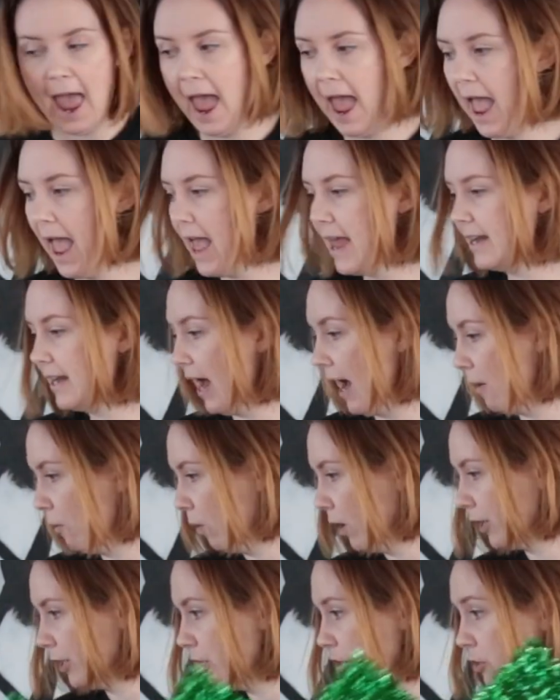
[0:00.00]
And I
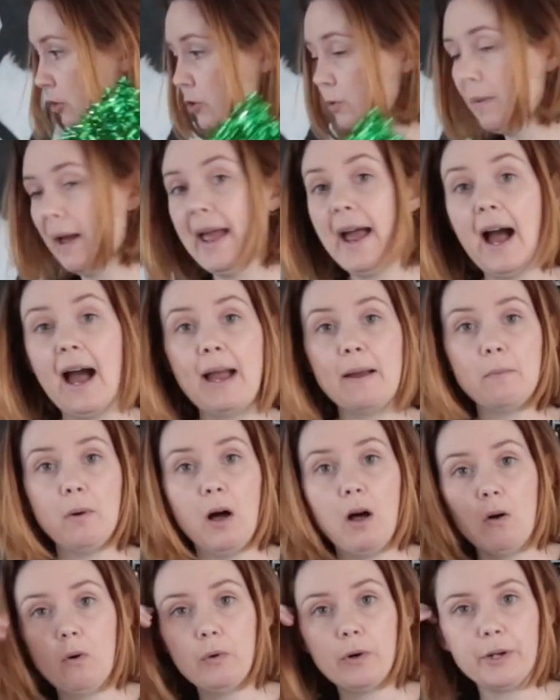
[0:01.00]
want to use my
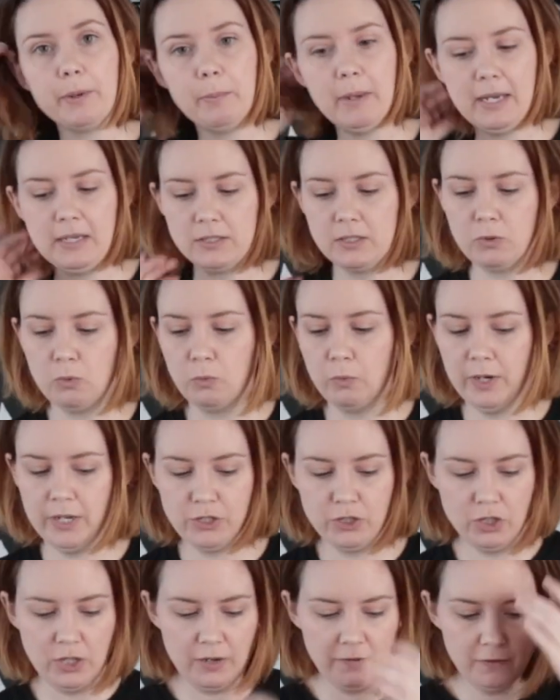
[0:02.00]
eyeball ornament,
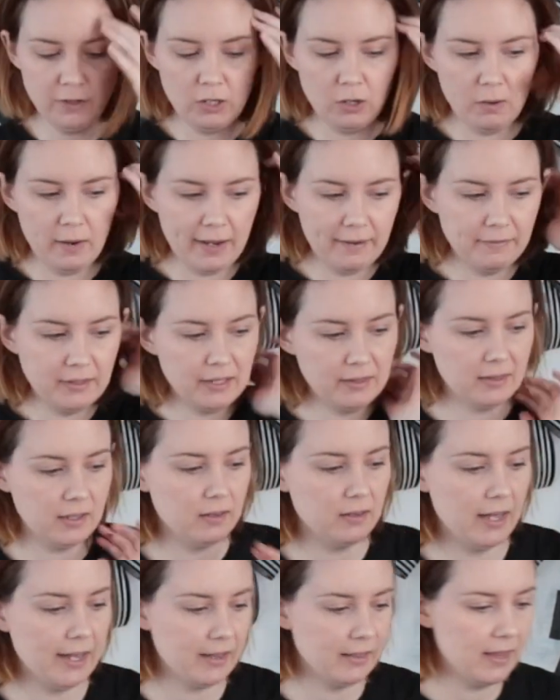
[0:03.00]
which if you don't have anything
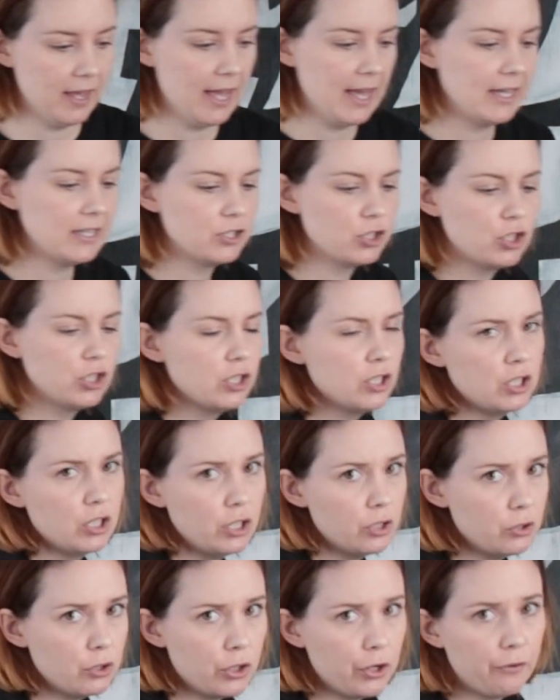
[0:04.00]
like that, just
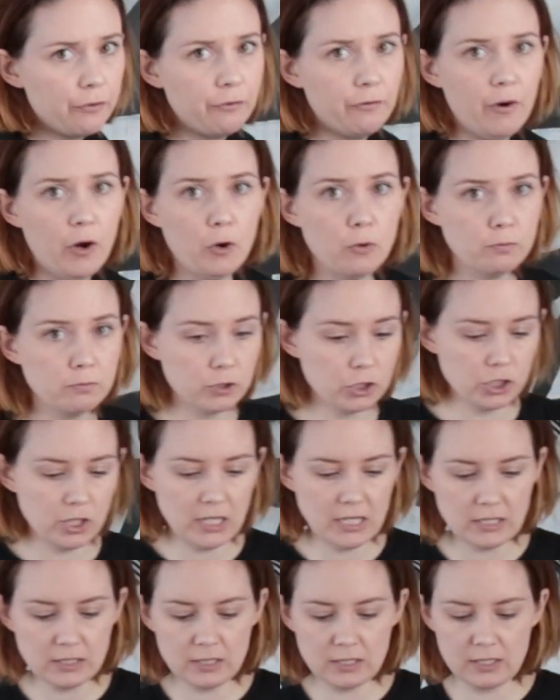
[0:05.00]
use your foam
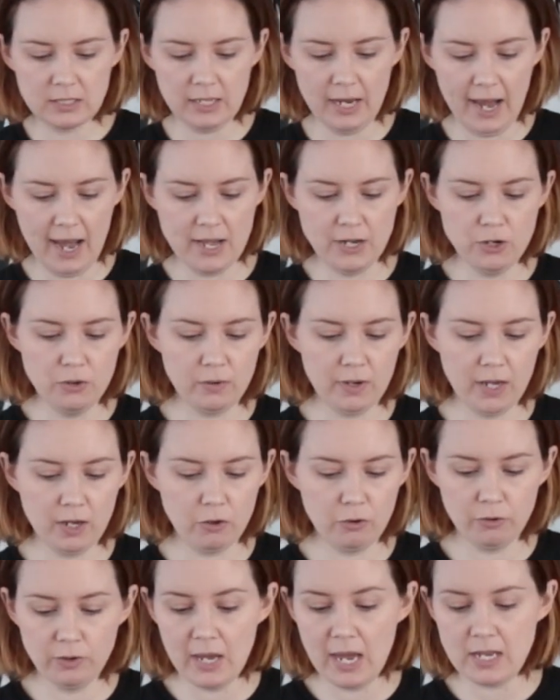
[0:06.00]
sheets and you
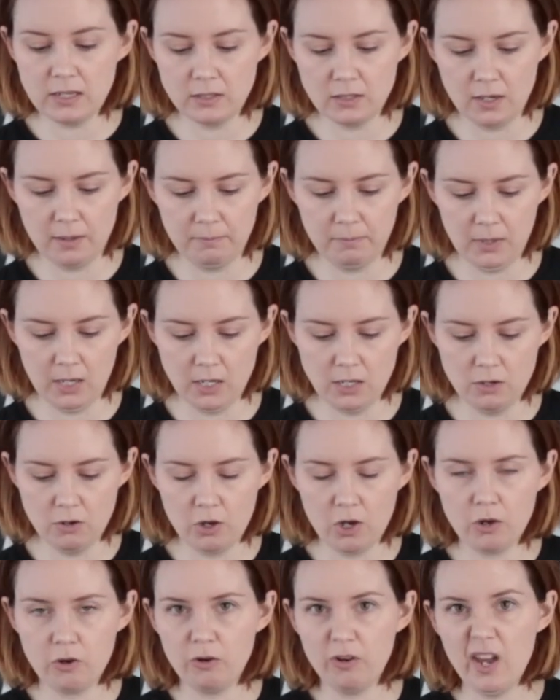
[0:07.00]
can create something. You
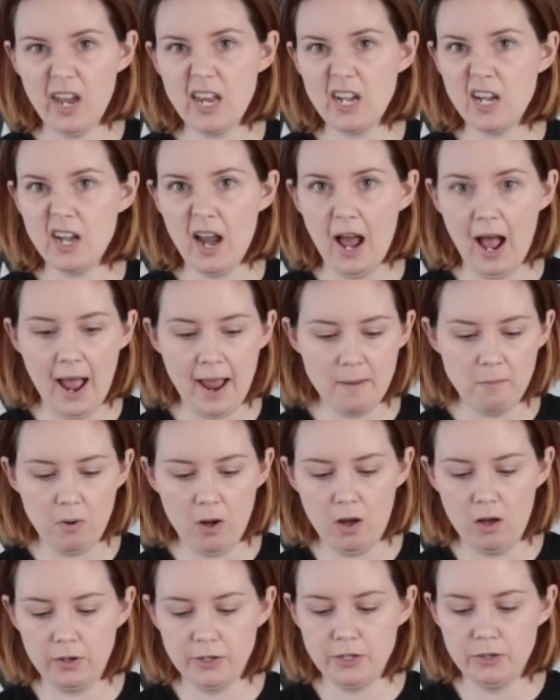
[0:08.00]
could create an
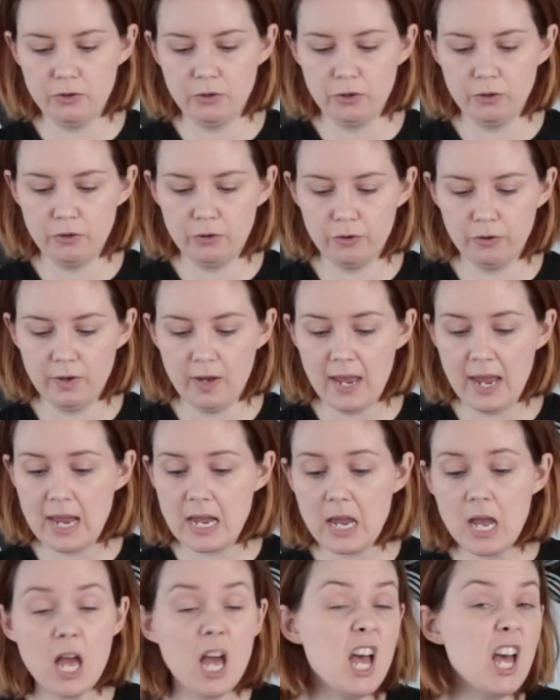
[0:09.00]
eyeball, you could create